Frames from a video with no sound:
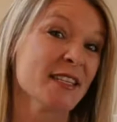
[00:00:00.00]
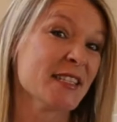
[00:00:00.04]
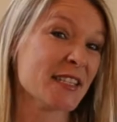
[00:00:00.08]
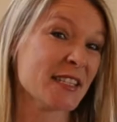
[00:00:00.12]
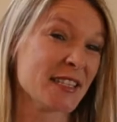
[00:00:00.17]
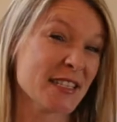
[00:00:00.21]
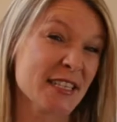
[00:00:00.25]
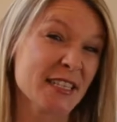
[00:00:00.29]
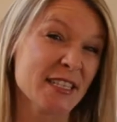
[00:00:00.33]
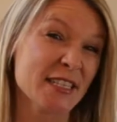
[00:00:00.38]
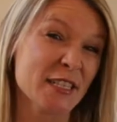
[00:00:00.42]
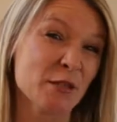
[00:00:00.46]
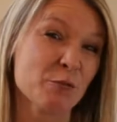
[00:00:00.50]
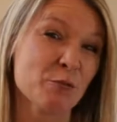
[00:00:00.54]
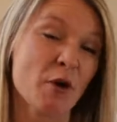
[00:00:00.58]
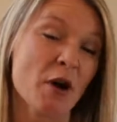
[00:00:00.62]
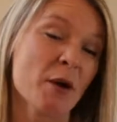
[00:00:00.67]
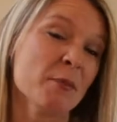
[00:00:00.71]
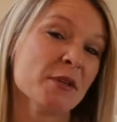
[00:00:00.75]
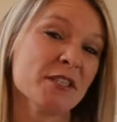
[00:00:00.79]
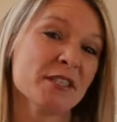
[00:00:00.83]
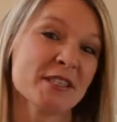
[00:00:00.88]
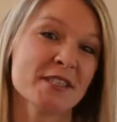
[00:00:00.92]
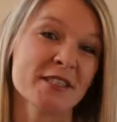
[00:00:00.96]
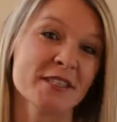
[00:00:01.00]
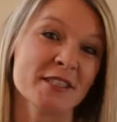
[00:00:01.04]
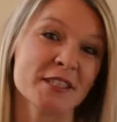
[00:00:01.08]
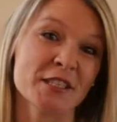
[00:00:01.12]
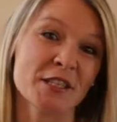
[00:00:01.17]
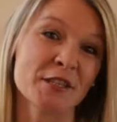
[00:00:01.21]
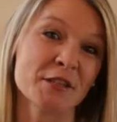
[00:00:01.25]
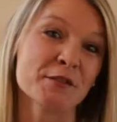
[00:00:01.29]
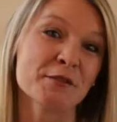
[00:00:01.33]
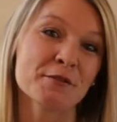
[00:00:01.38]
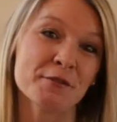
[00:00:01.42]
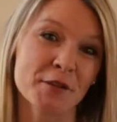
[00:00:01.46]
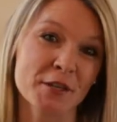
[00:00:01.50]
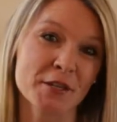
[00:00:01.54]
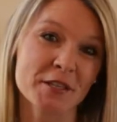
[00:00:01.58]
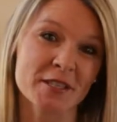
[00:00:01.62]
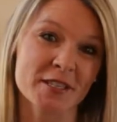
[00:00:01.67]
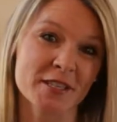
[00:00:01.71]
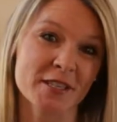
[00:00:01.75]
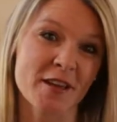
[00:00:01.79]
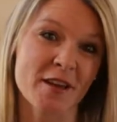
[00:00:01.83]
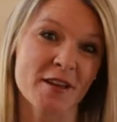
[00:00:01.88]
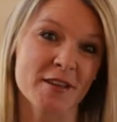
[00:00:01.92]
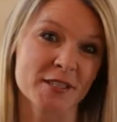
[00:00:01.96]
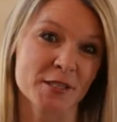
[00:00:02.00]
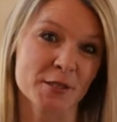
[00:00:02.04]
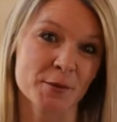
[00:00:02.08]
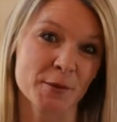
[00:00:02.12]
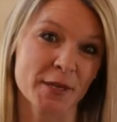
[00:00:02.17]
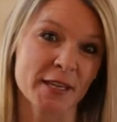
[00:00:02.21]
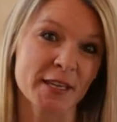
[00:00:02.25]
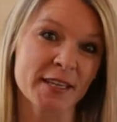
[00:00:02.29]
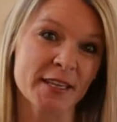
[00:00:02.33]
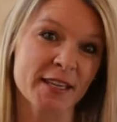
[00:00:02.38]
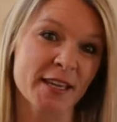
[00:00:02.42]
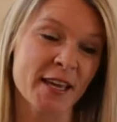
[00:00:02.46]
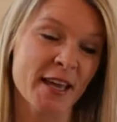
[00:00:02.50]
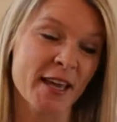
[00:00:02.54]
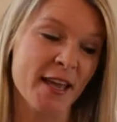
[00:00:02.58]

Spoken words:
since I did promise it to you first last week.